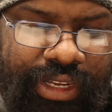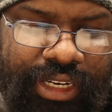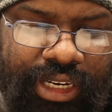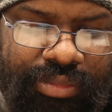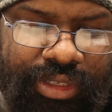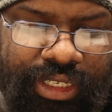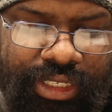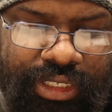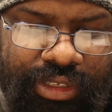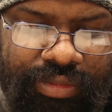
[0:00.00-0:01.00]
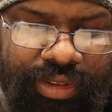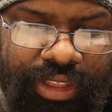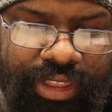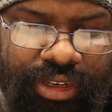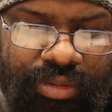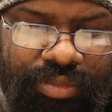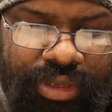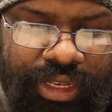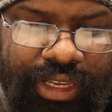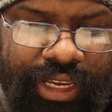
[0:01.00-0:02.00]
combination of lithium
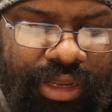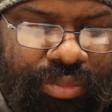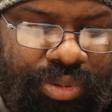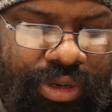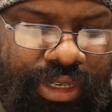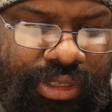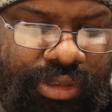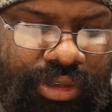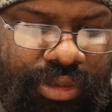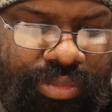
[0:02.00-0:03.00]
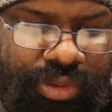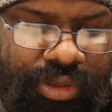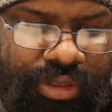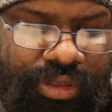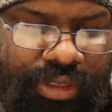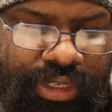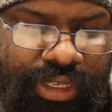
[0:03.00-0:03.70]
and printed circuit boards